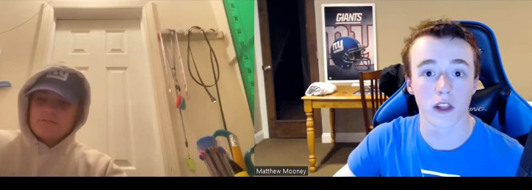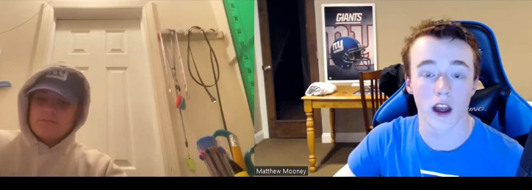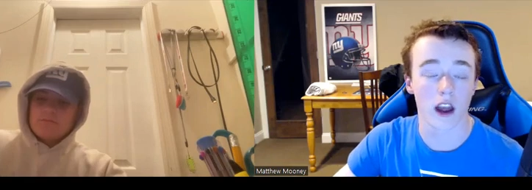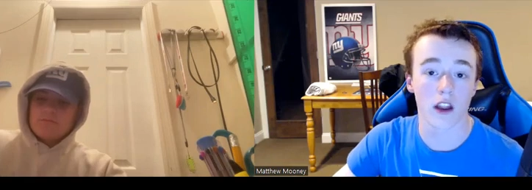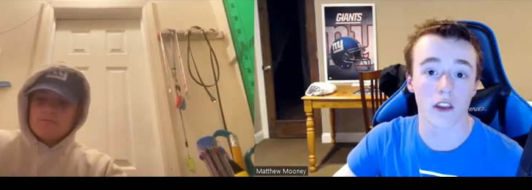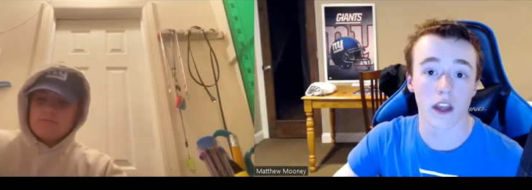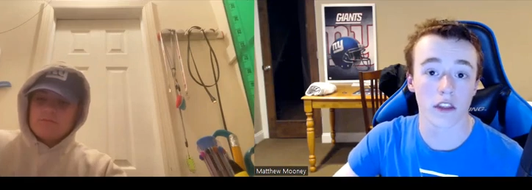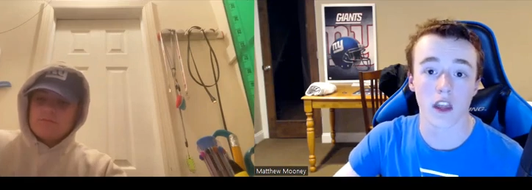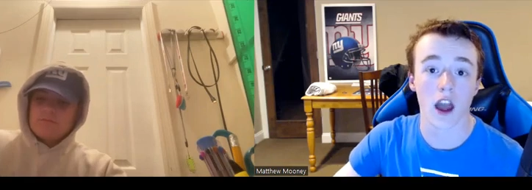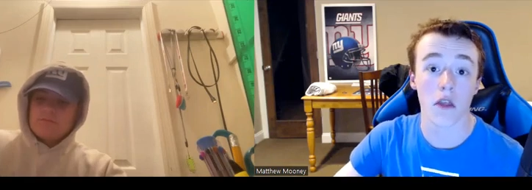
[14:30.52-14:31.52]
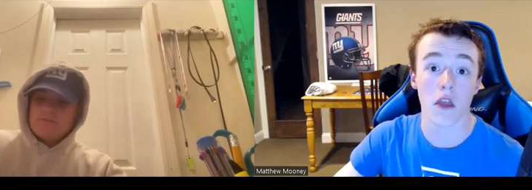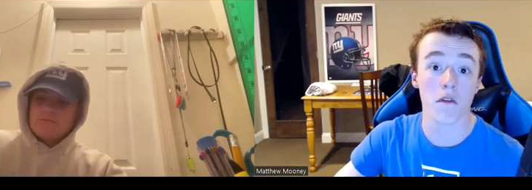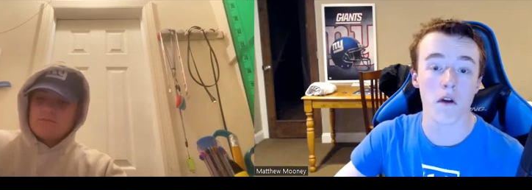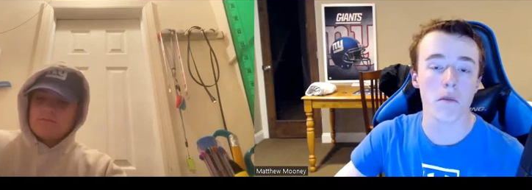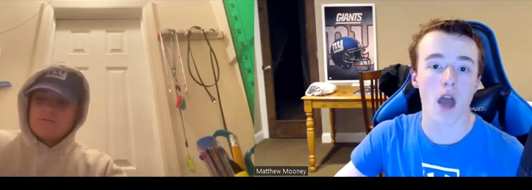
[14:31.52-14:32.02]
Speaker 1: loud. That I,
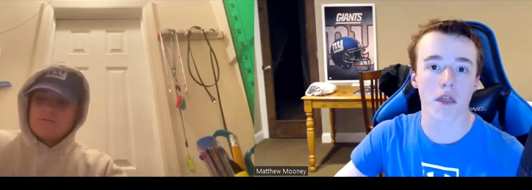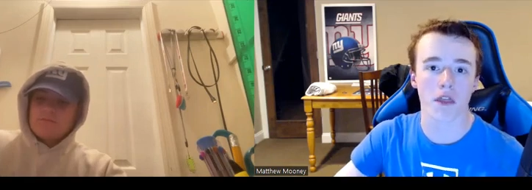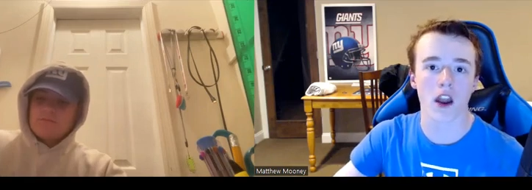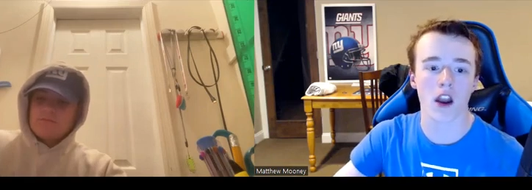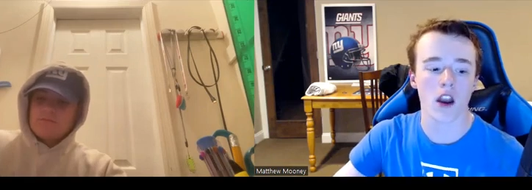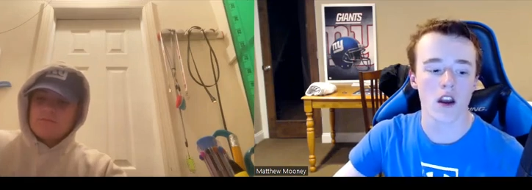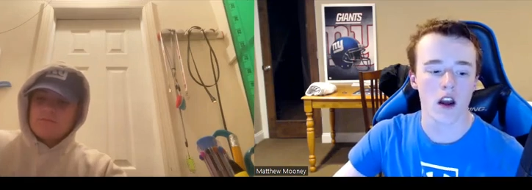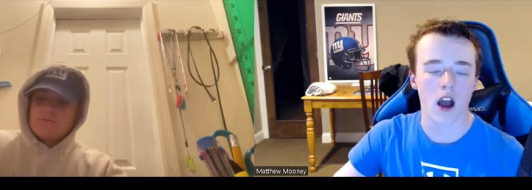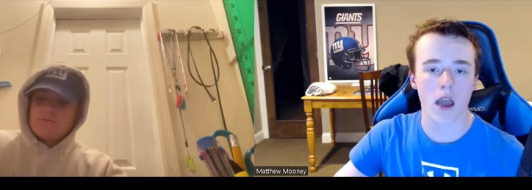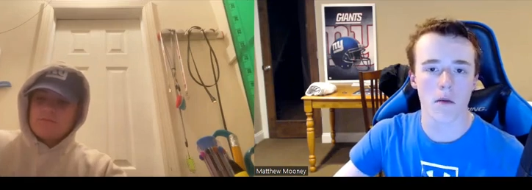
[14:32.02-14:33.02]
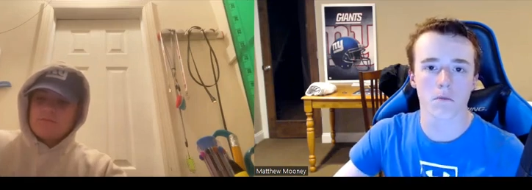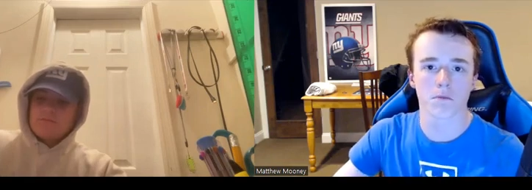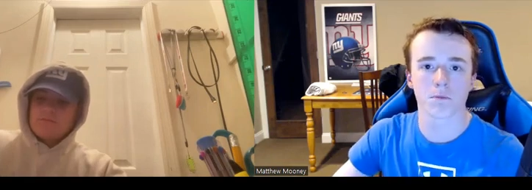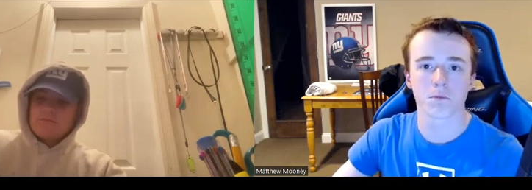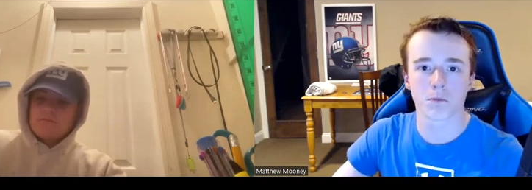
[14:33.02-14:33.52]
if I'm not there, I'm
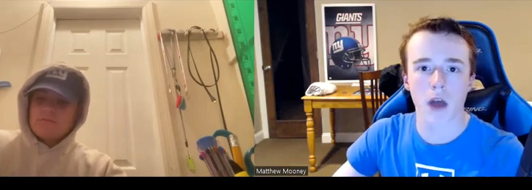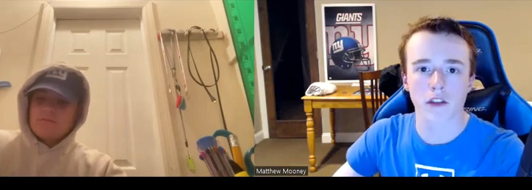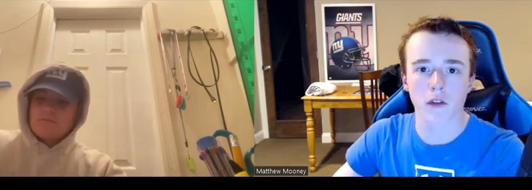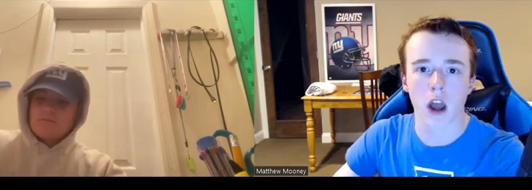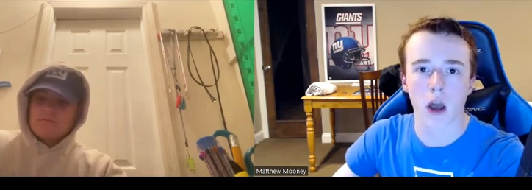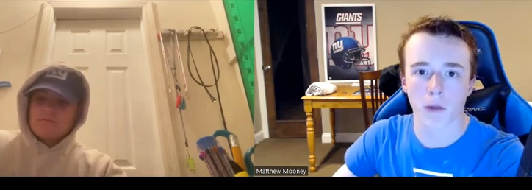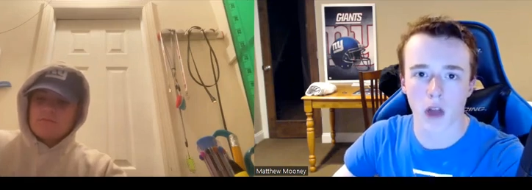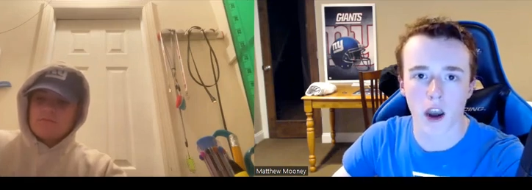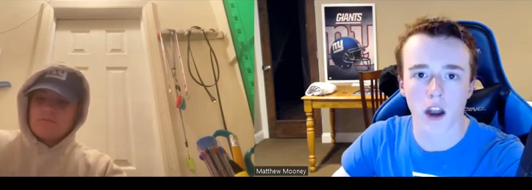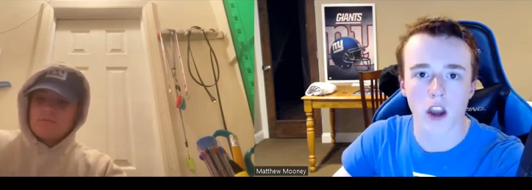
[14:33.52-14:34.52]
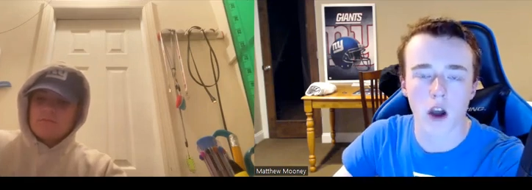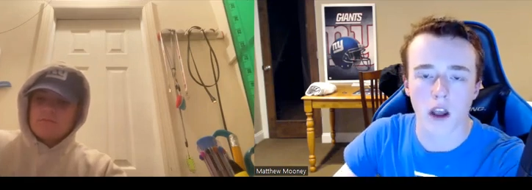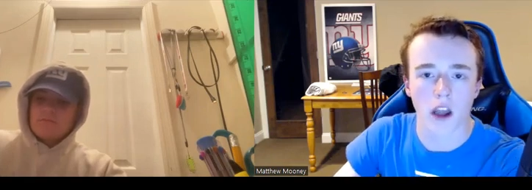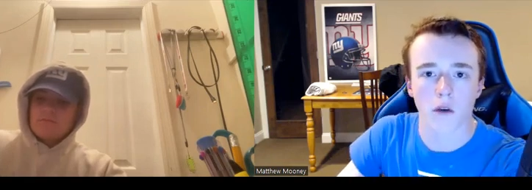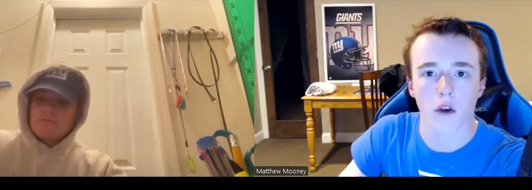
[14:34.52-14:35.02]
as right now. I plan on
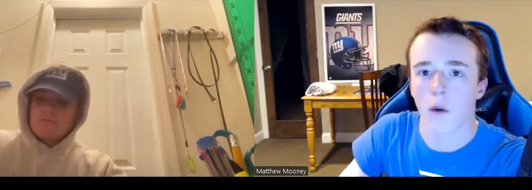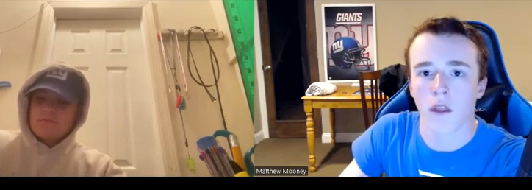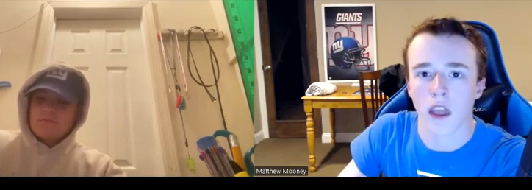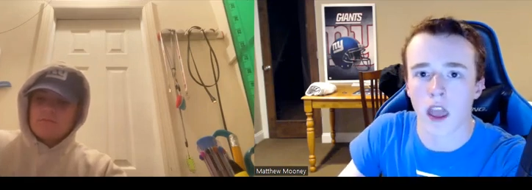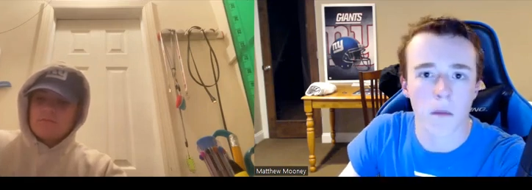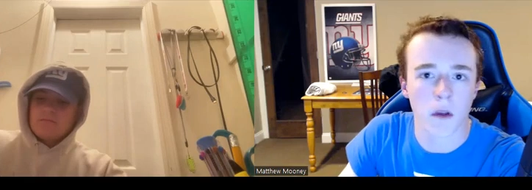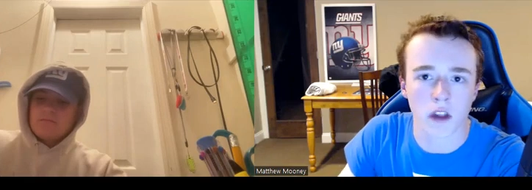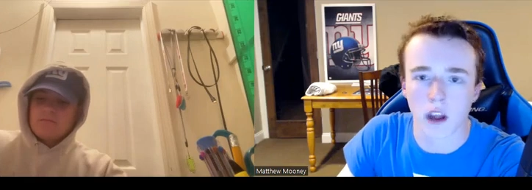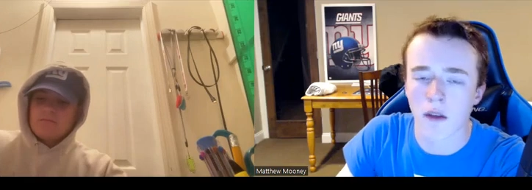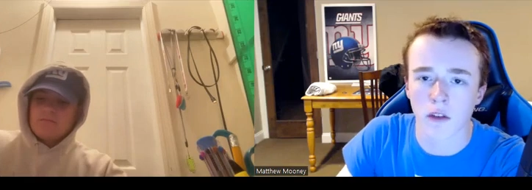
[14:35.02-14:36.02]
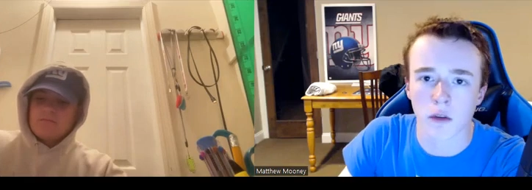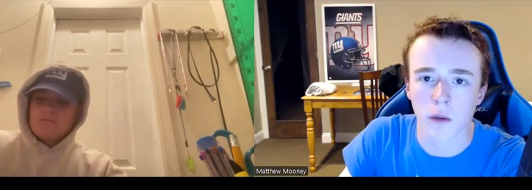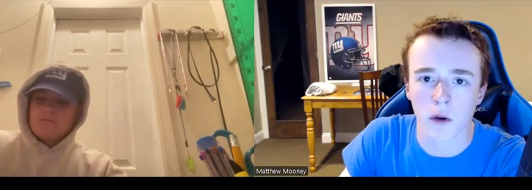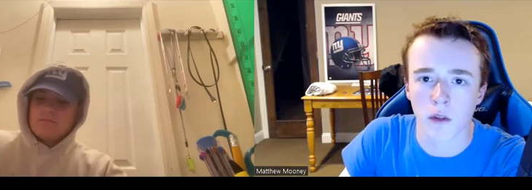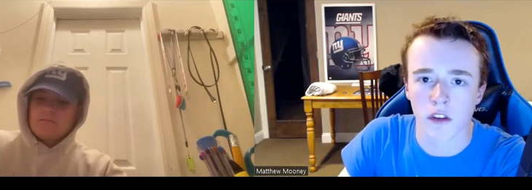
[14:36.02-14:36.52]
going. I don't know when the game is. Like obviously we
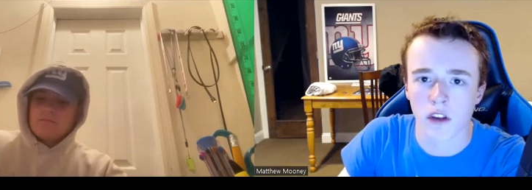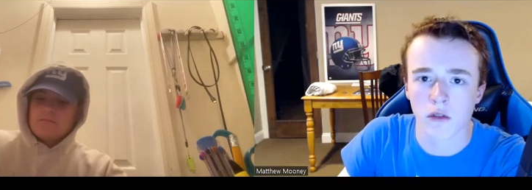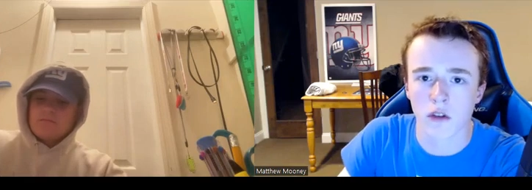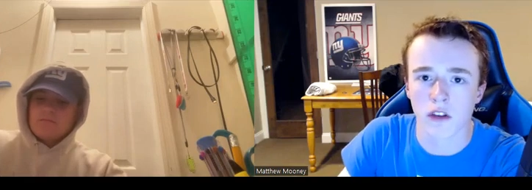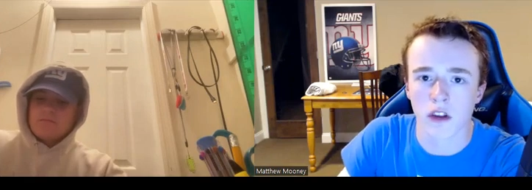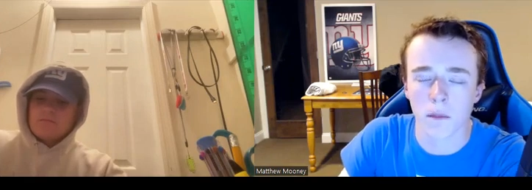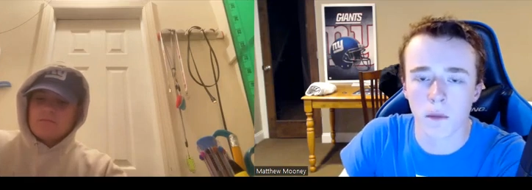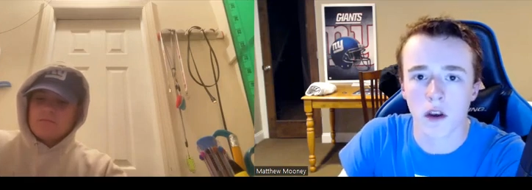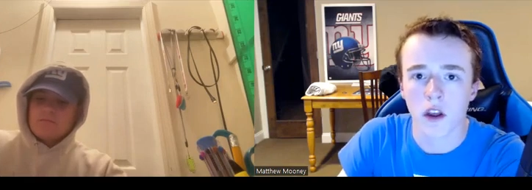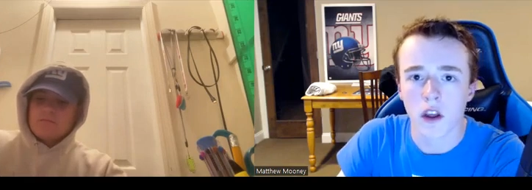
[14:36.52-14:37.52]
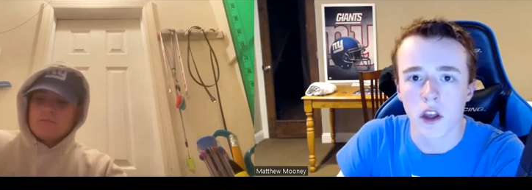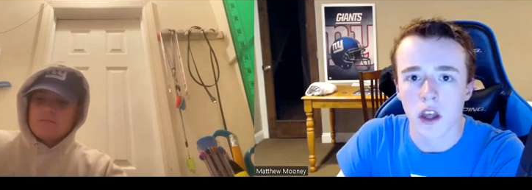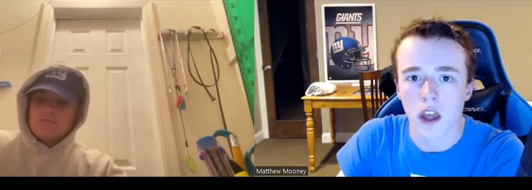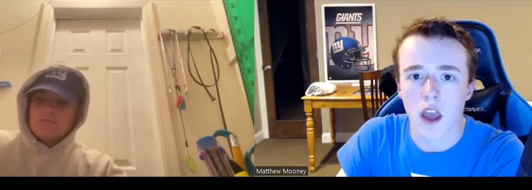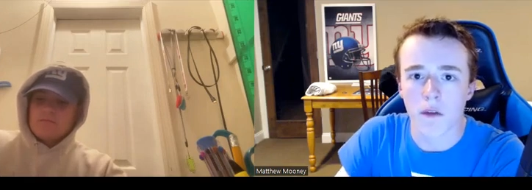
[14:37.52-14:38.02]
don't know when the schedule is yet, but
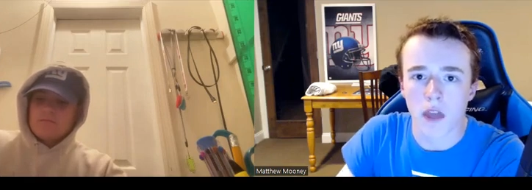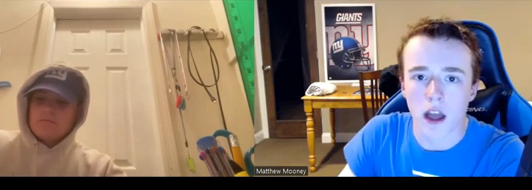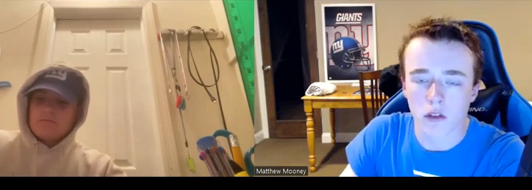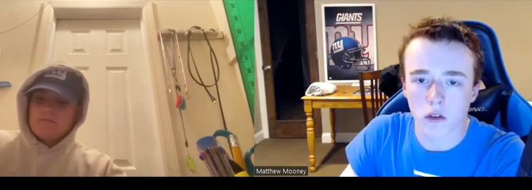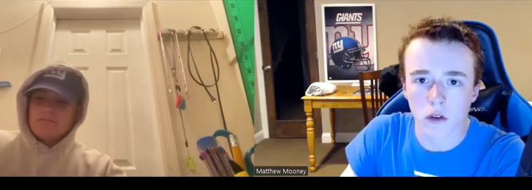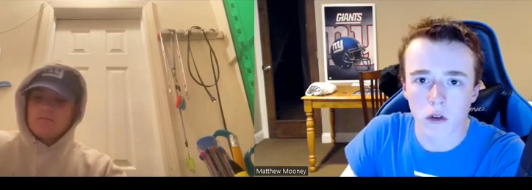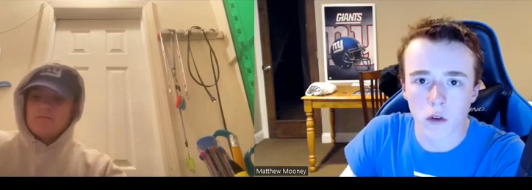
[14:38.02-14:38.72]
if that's